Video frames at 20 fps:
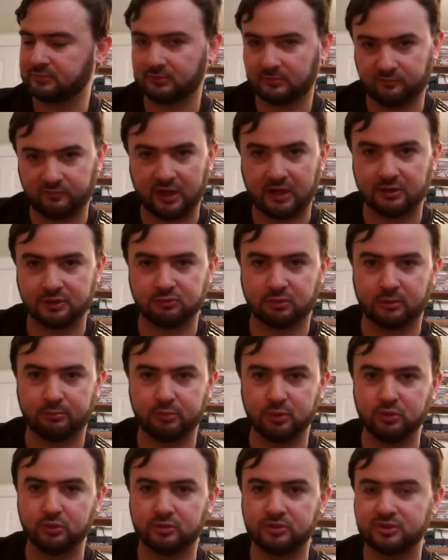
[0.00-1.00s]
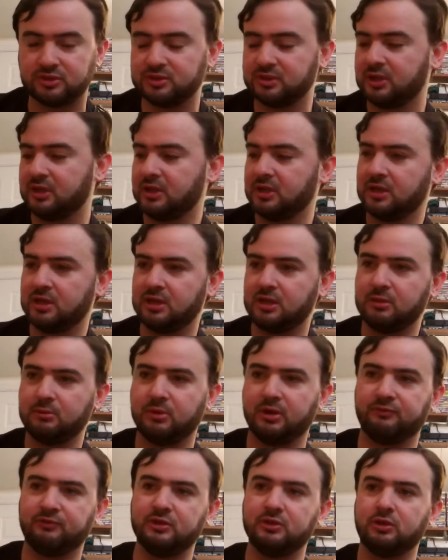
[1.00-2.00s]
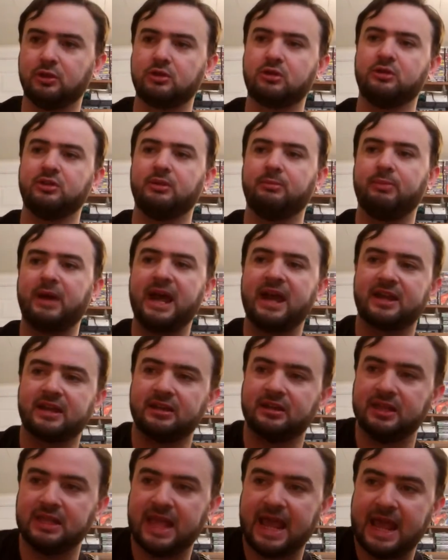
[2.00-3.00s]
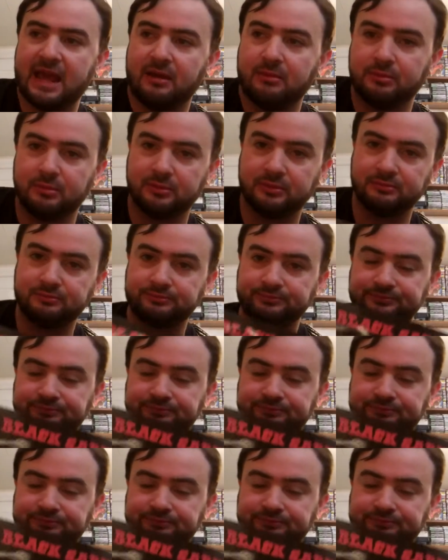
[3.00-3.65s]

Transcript: Fairies Wear Boots, but if you look on the back of the album,